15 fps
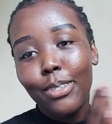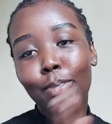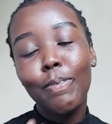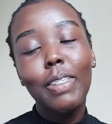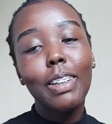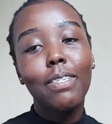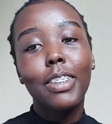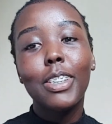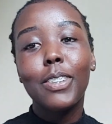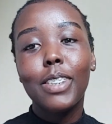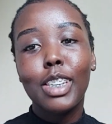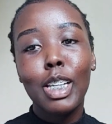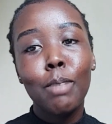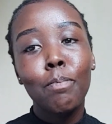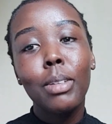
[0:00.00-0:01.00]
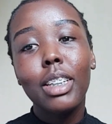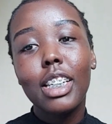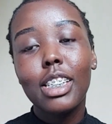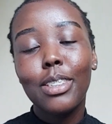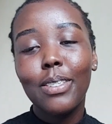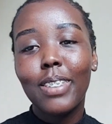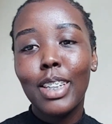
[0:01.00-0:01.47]
Make friends with them, be
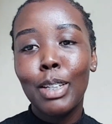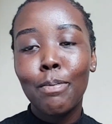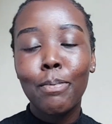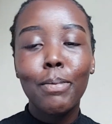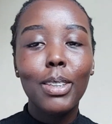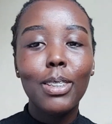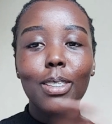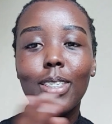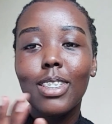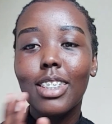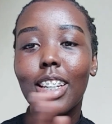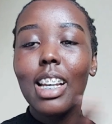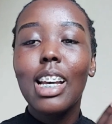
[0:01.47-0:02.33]
nice to them, because